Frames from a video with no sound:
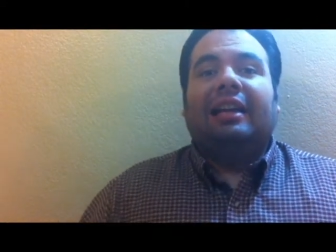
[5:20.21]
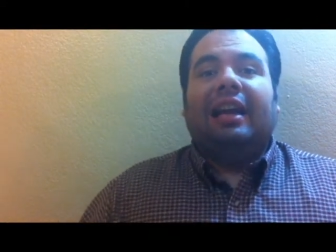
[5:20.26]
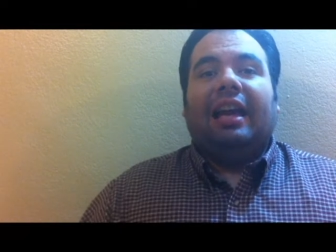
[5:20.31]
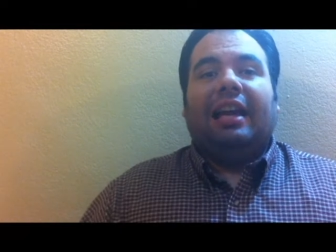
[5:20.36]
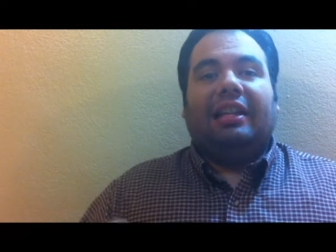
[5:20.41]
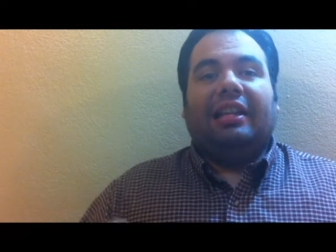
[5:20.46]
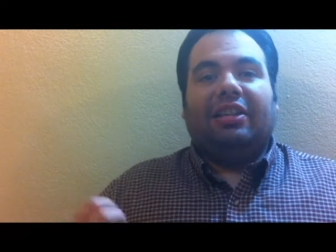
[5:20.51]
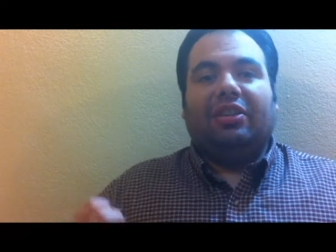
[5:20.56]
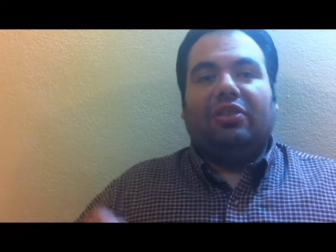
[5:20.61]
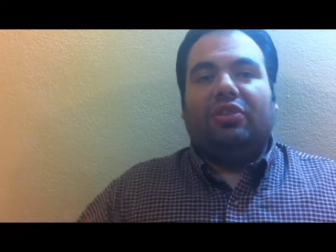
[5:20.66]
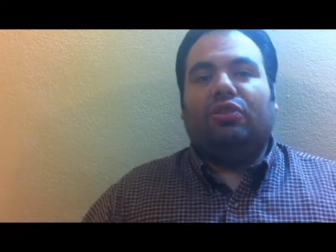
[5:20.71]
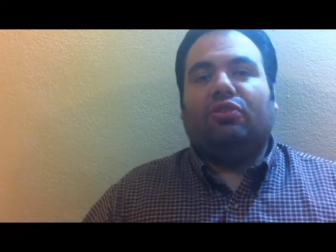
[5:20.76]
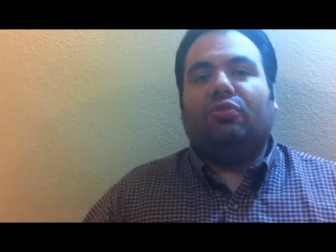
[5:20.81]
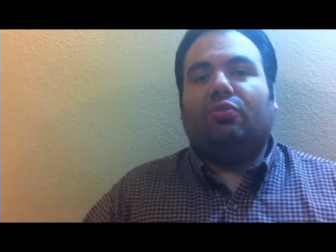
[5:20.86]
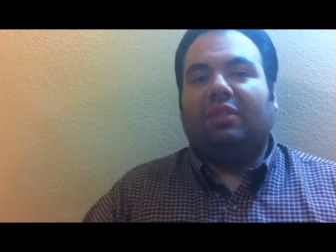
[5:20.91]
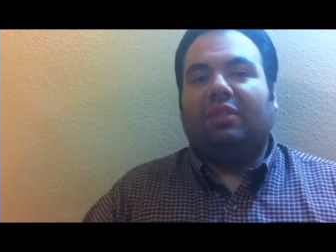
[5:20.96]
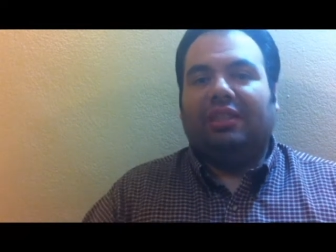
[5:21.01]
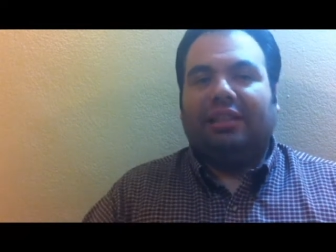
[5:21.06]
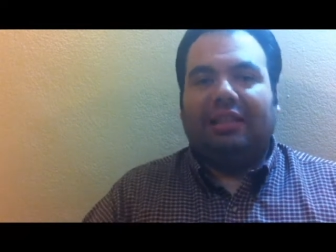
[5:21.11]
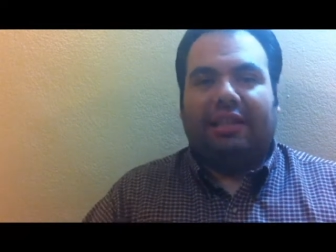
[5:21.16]
and he just
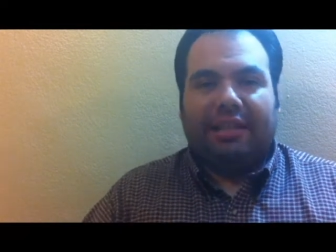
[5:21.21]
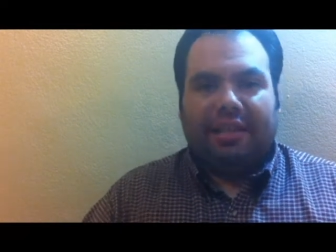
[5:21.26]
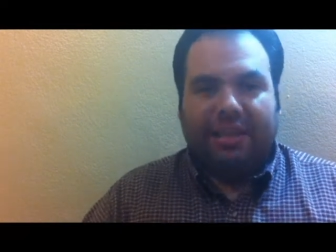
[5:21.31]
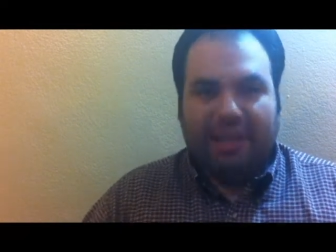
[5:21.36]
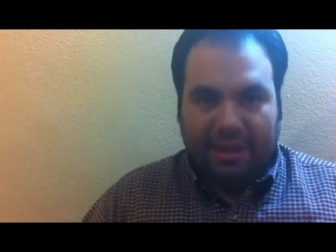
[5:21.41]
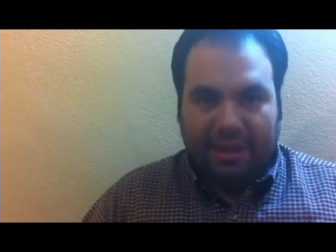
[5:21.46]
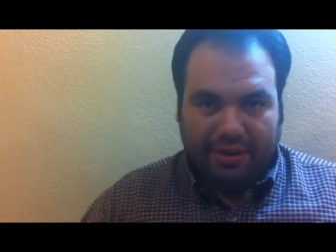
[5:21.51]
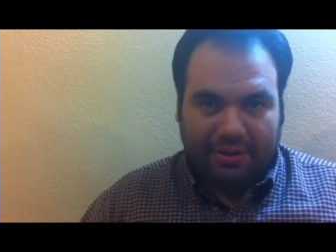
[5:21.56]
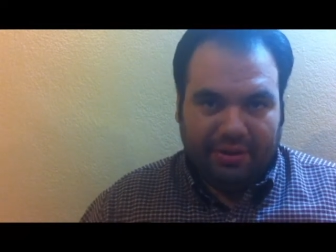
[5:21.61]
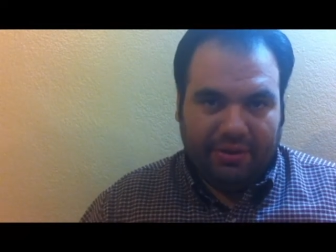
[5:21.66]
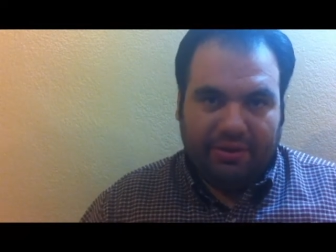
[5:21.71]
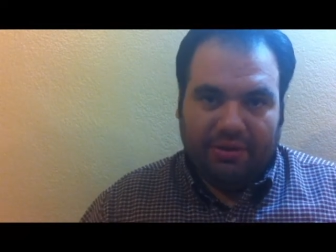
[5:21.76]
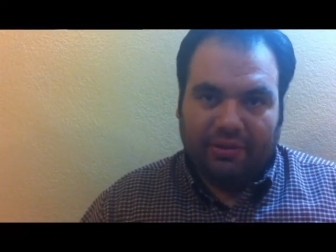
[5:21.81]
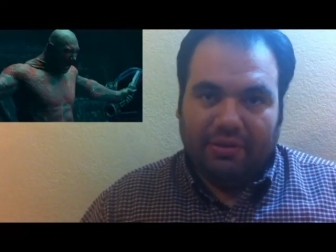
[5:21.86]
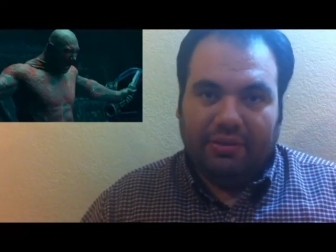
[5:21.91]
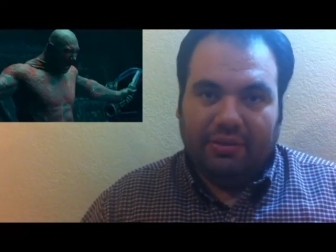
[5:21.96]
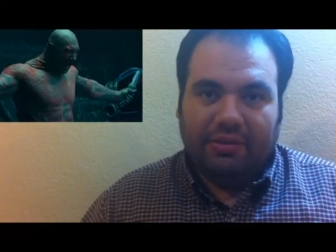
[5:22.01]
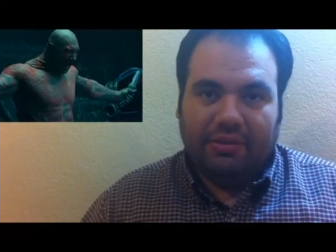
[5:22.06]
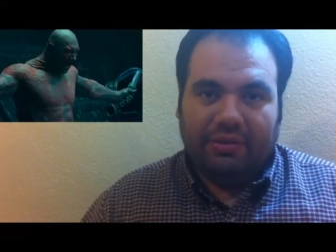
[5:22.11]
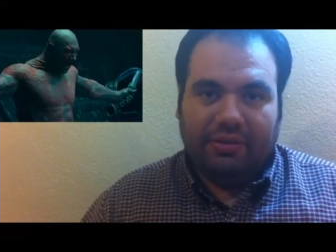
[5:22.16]
wants to kill
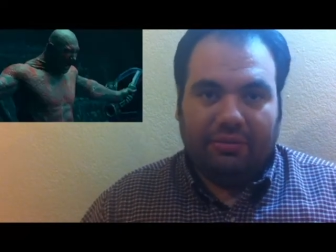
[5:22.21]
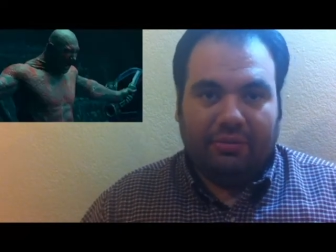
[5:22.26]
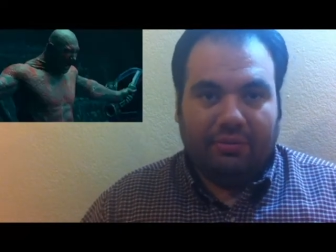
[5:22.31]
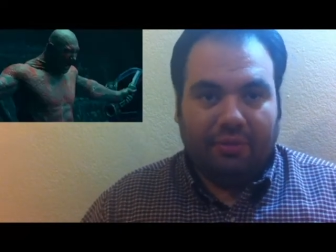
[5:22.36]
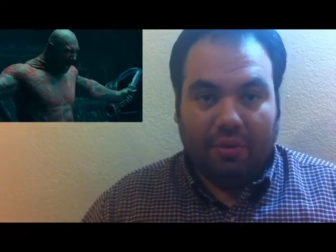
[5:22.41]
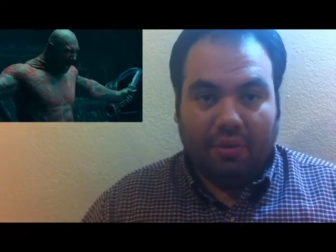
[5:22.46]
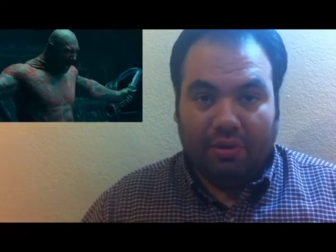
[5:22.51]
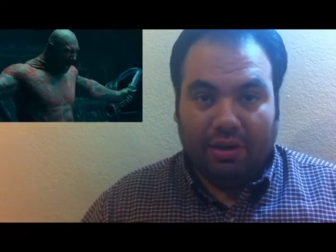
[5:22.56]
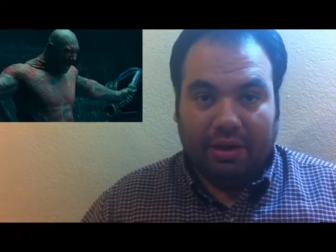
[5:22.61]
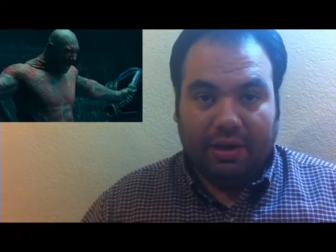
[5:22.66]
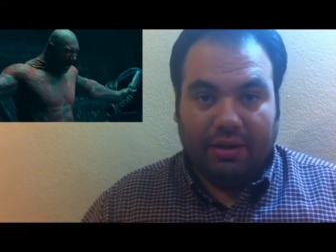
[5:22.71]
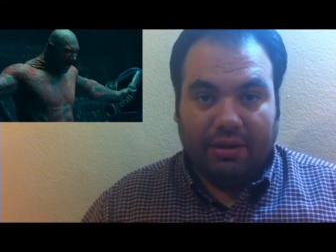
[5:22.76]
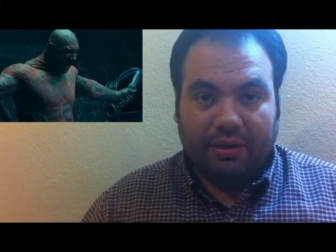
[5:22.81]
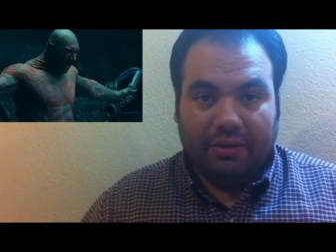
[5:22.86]
Ronan.